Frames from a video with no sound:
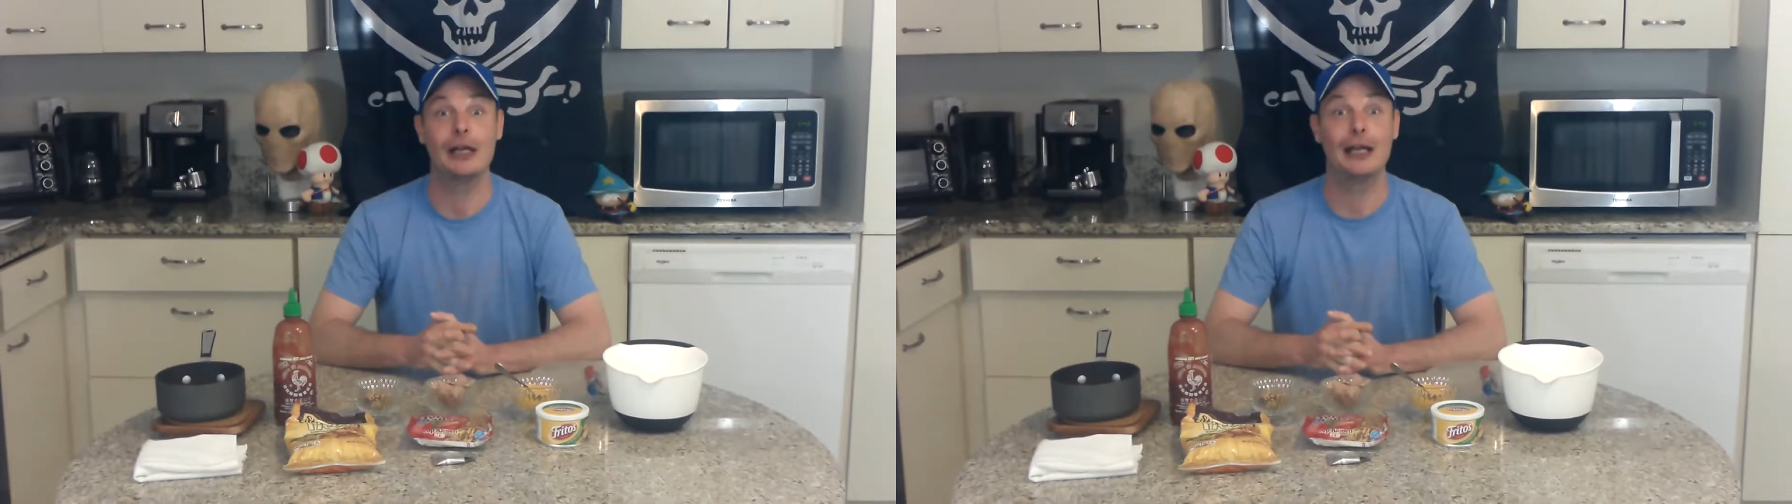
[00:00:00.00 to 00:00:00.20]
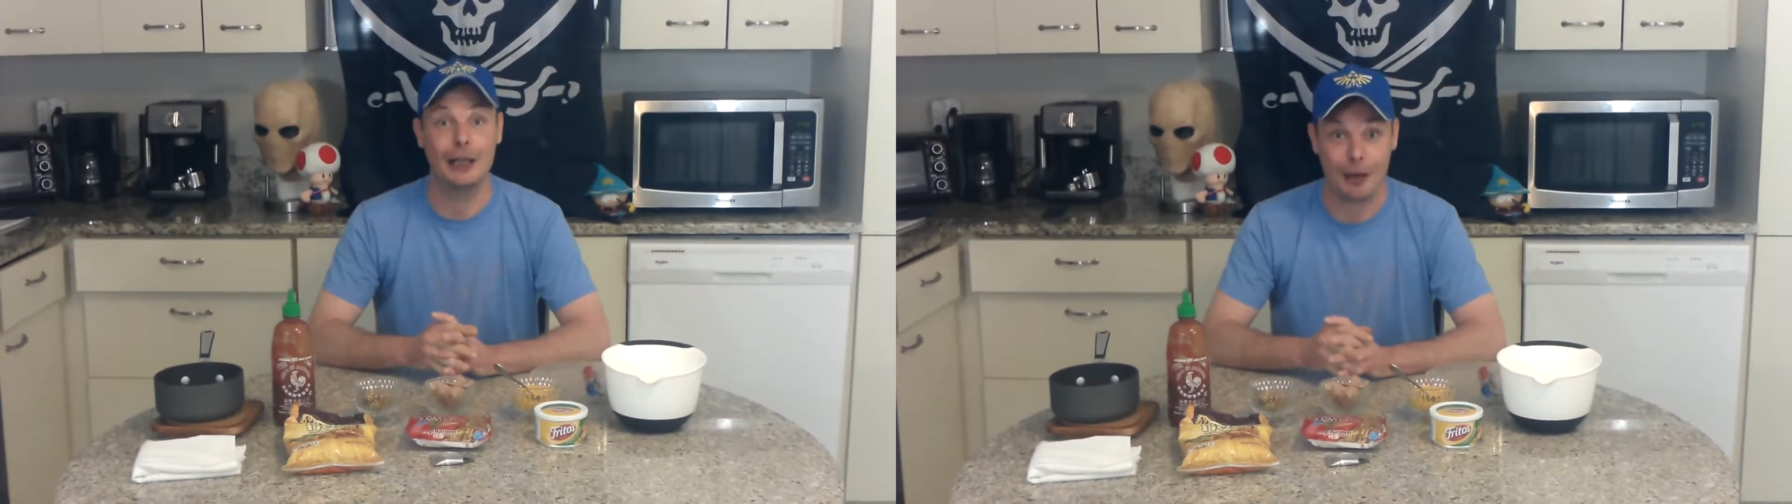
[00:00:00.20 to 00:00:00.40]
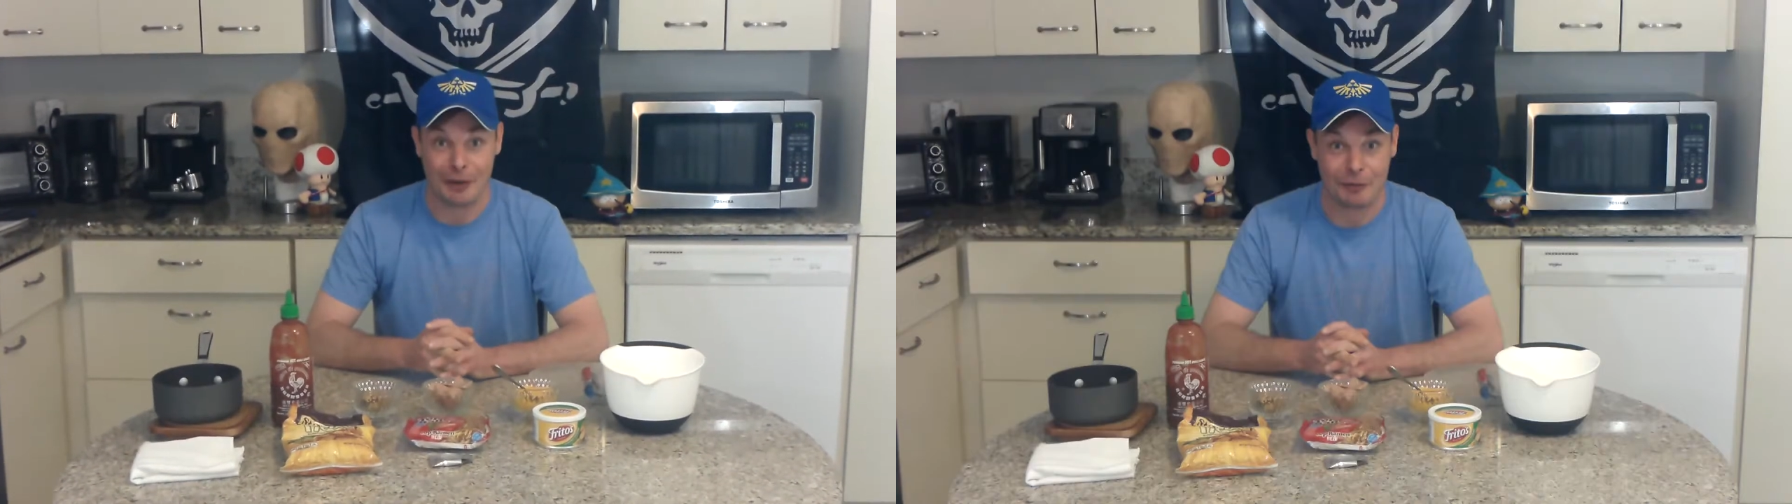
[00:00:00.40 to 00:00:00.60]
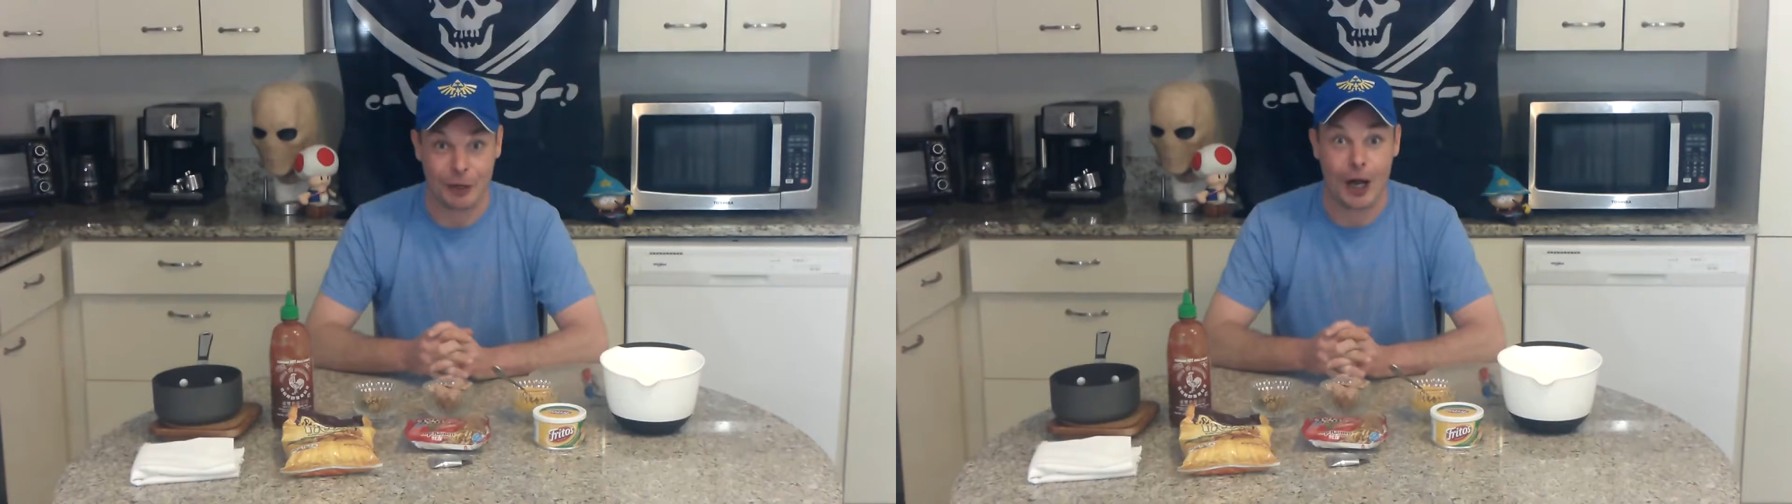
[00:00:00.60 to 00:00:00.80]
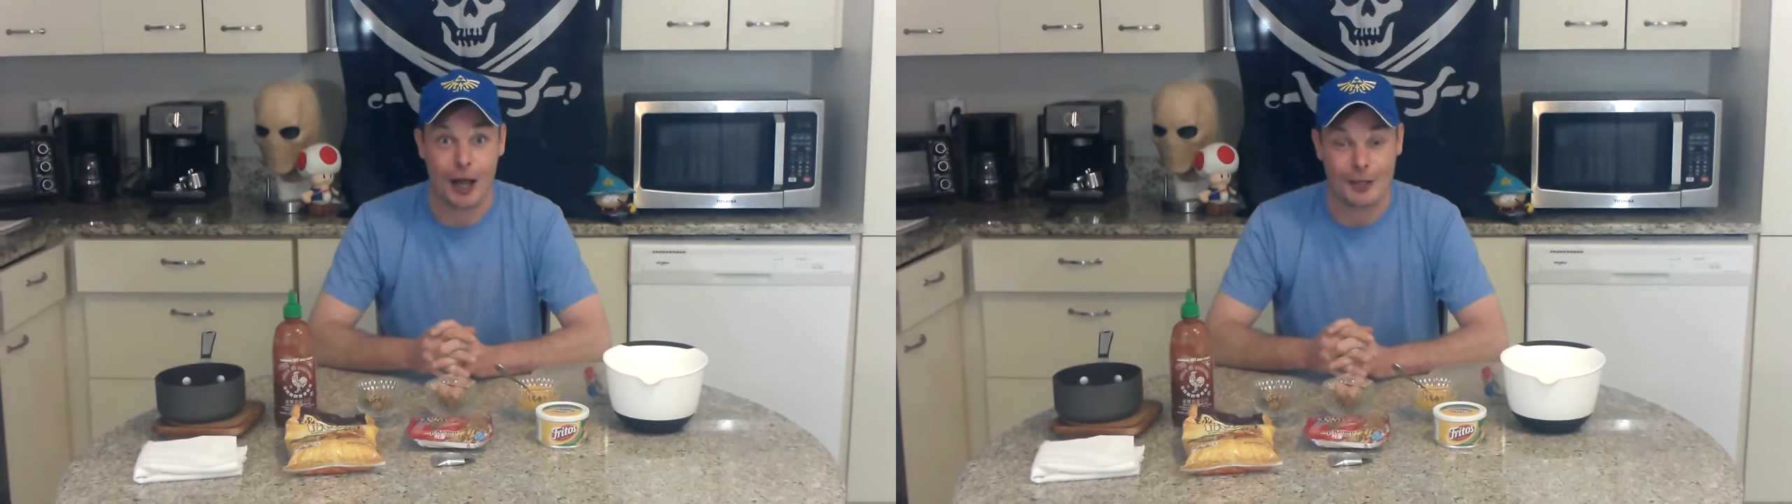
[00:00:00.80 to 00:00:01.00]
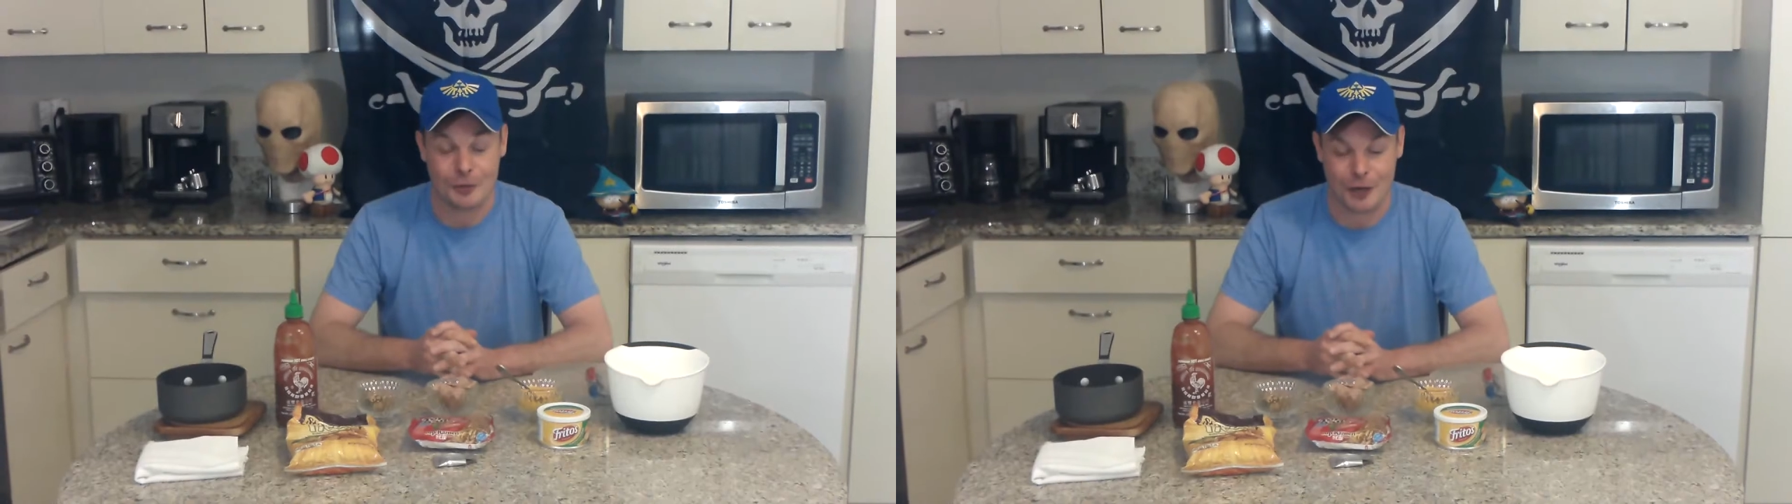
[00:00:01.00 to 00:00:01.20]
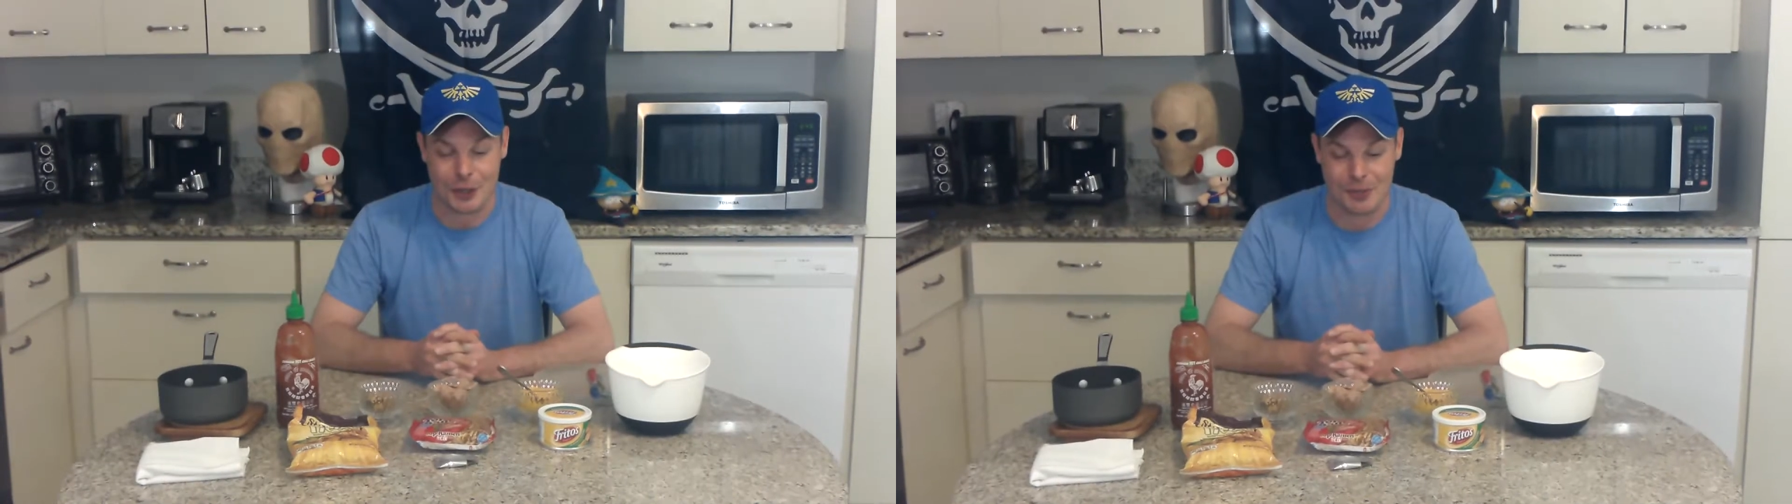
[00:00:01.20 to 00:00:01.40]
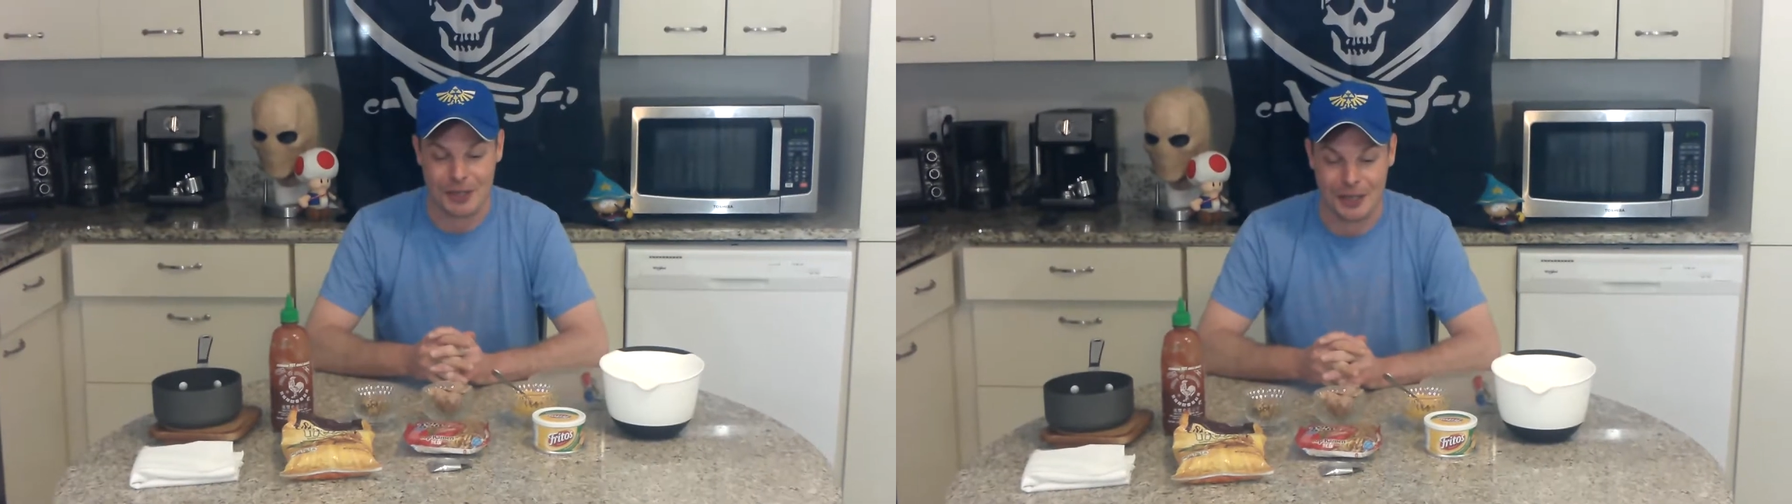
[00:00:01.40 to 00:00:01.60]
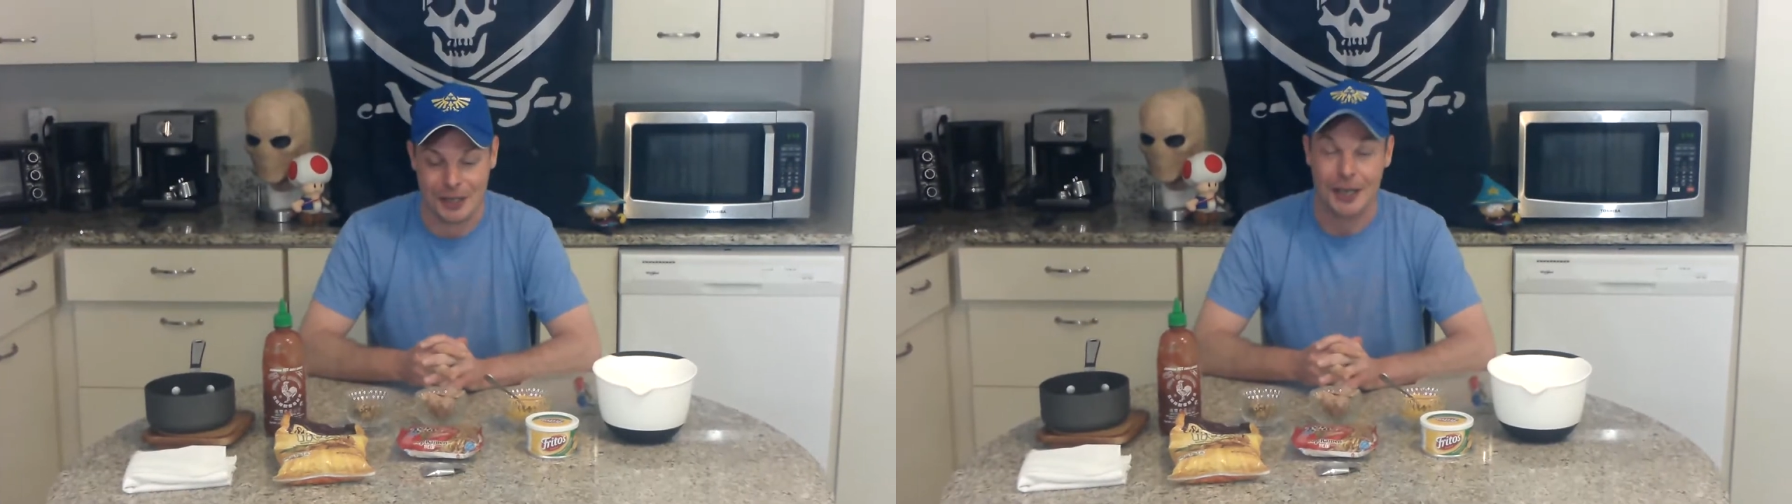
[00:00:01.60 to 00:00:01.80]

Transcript: incoming college freshmen